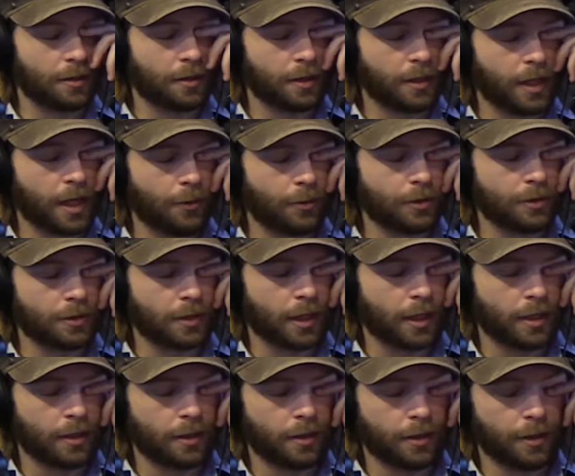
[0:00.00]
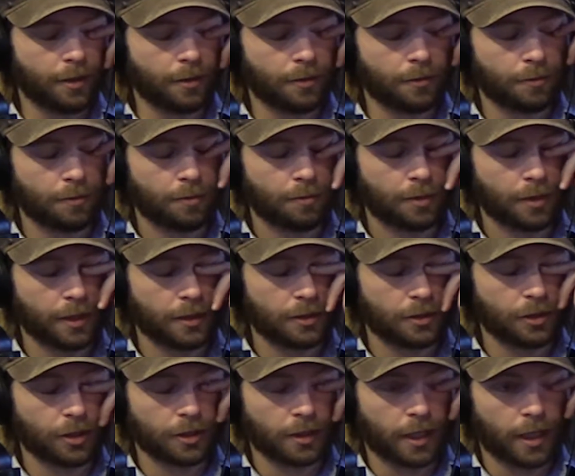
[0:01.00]
That was in a place
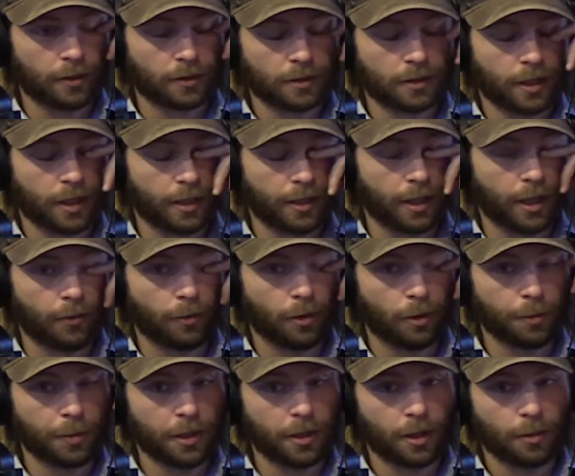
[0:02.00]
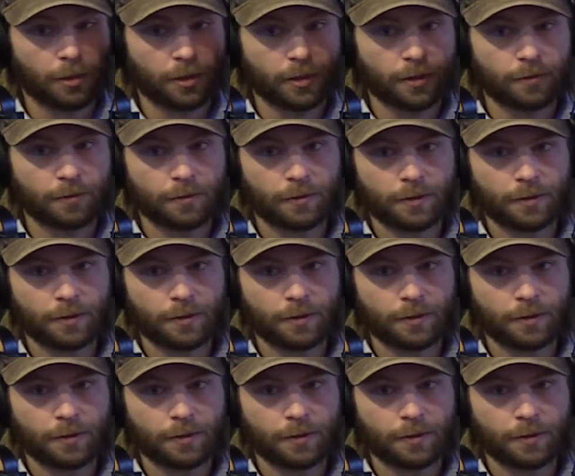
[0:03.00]
just outside Nairobi, I believe.